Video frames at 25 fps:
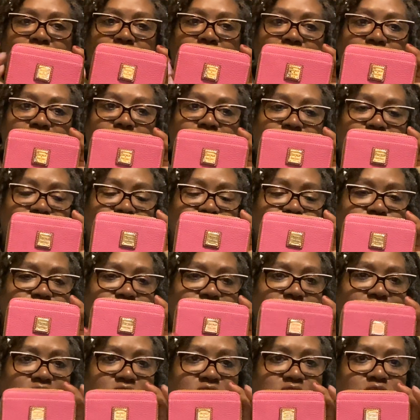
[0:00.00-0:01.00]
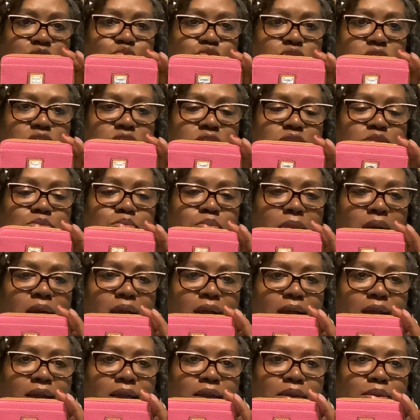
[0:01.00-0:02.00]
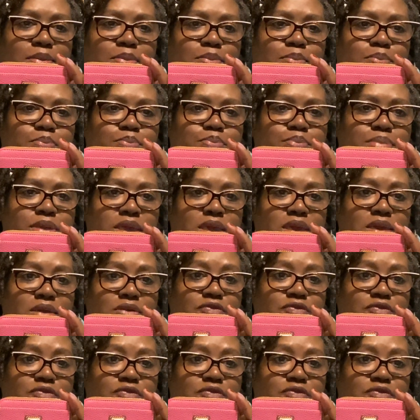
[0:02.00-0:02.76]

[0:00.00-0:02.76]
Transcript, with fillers: I can use this with my pink